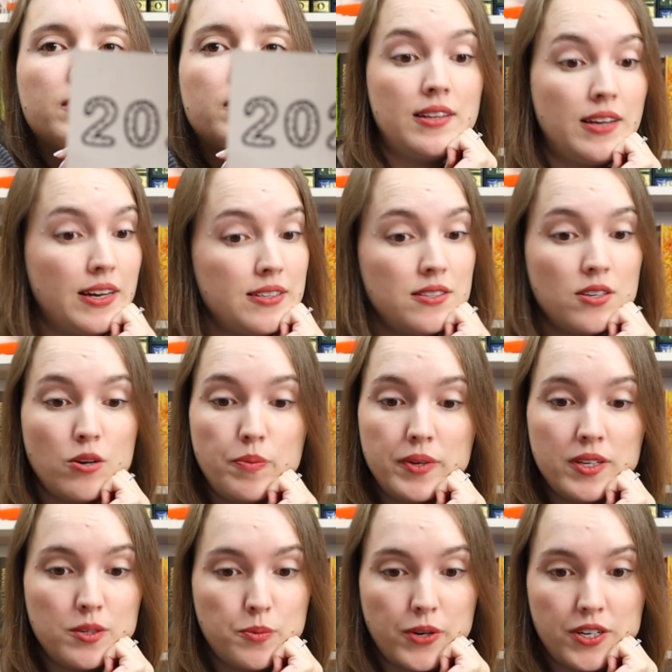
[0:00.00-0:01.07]
Let's open
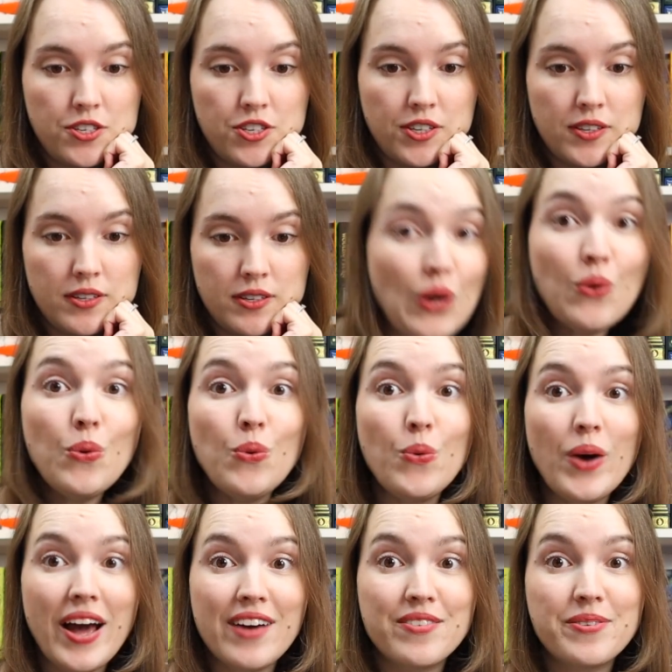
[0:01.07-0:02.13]
the spreadsheet. Ooh,
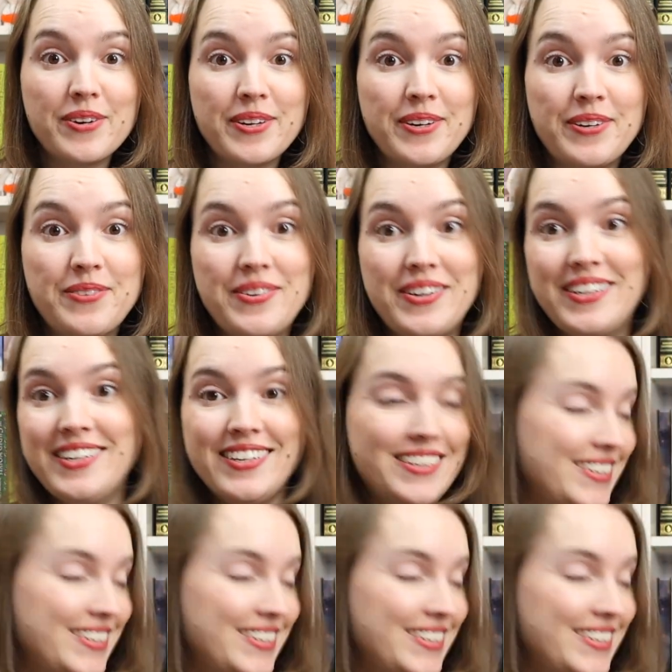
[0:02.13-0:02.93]
I have a really good one.